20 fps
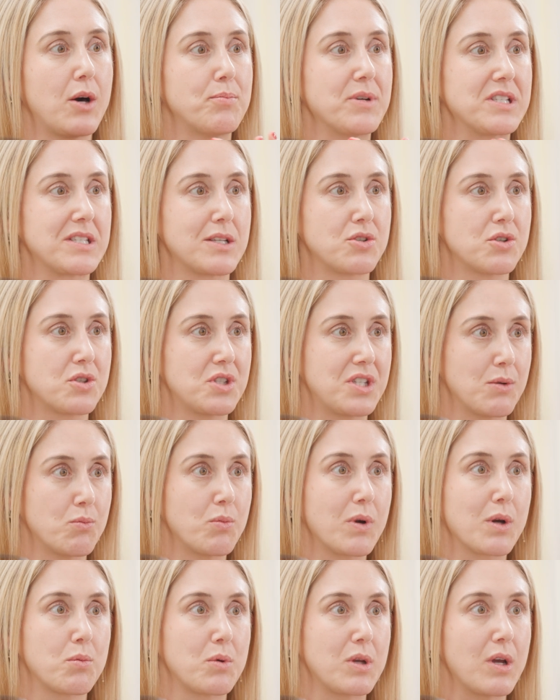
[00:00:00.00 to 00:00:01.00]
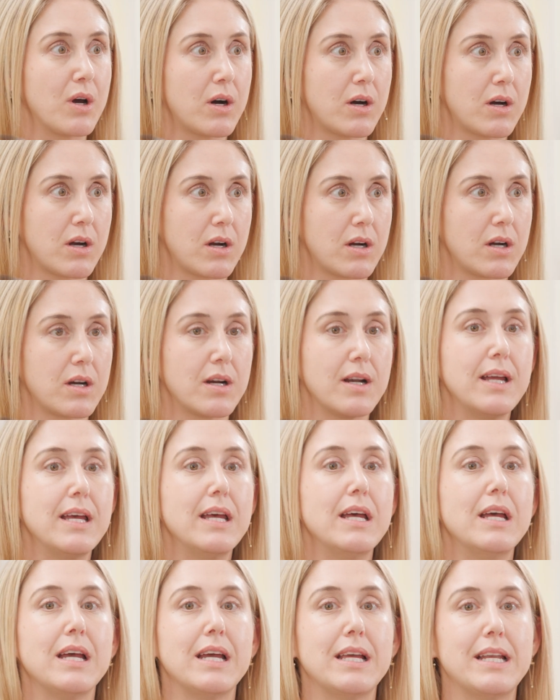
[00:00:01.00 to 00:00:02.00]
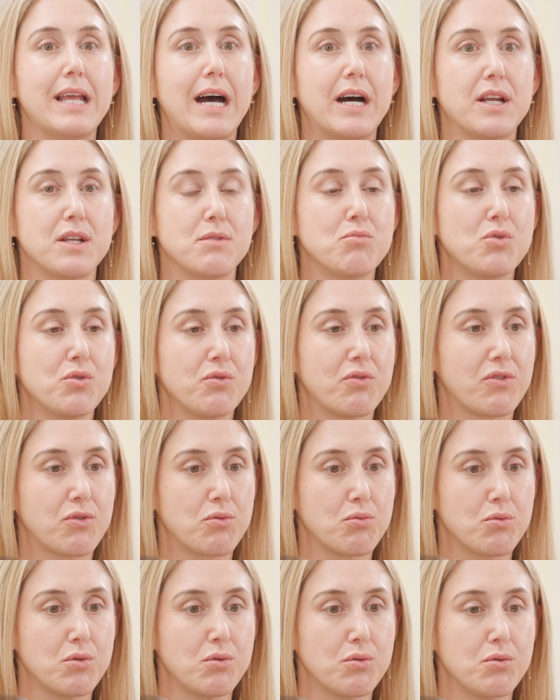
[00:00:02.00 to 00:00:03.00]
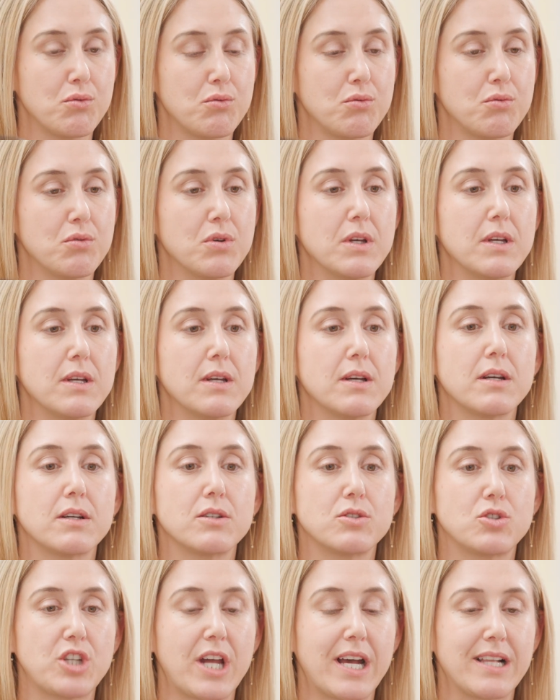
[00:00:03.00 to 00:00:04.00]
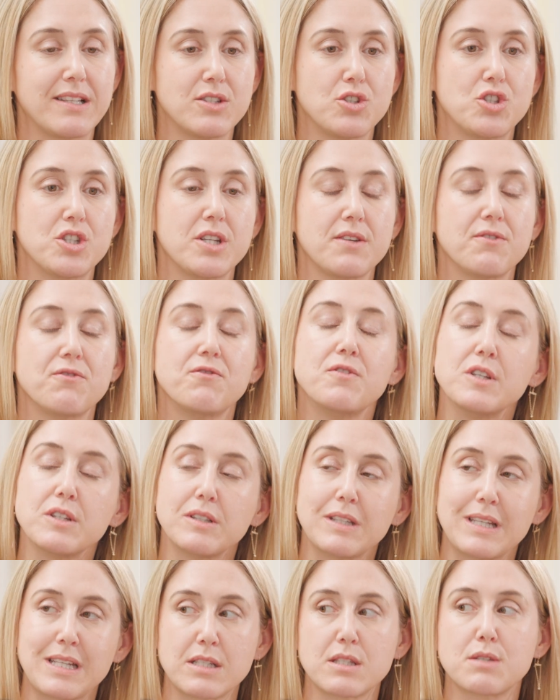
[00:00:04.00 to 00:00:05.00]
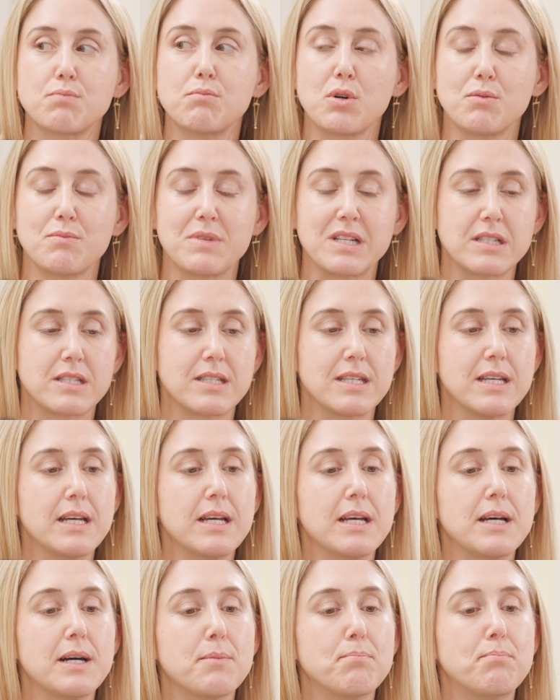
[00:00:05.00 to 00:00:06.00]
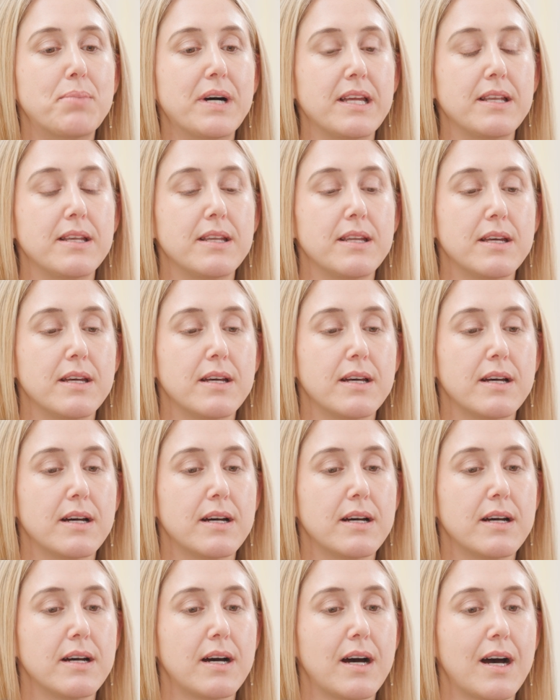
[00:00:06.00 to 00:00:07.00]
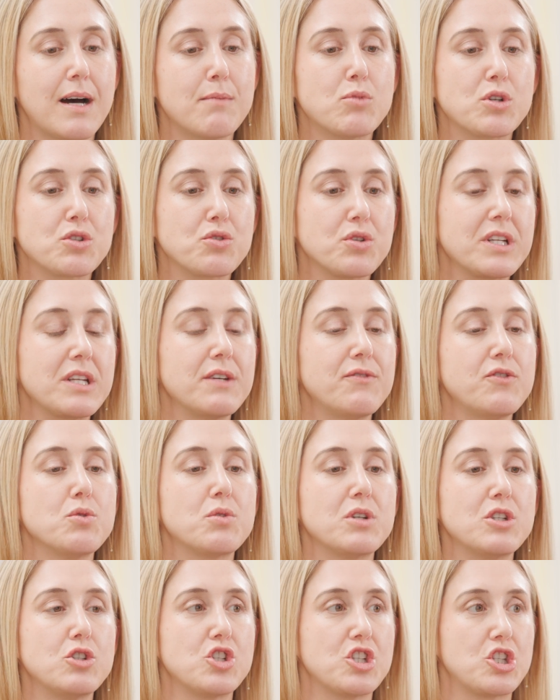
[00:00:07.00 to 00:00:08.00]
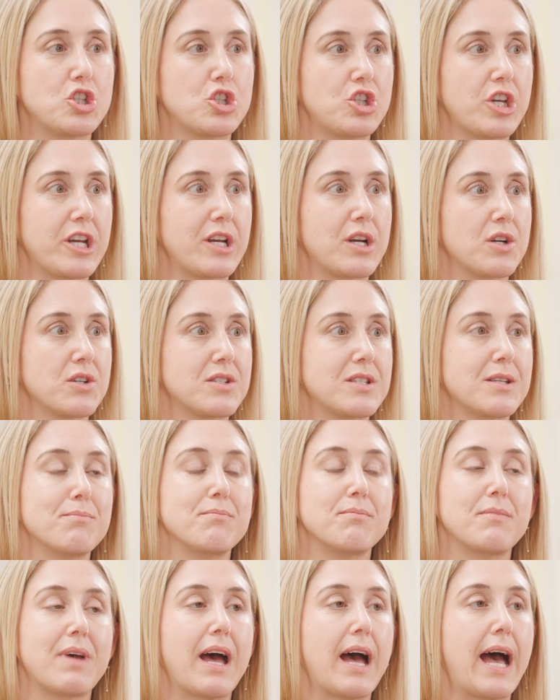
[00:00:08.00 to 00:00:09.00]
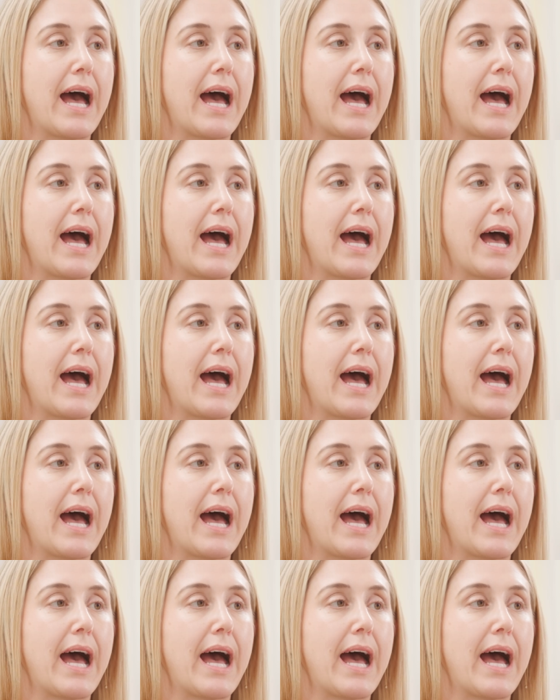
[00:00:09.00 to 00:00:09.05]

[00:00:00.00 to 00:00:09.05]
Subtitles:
help us understand where we are and how to move through challenging feelings, moments. But I'm wondering if you can just share some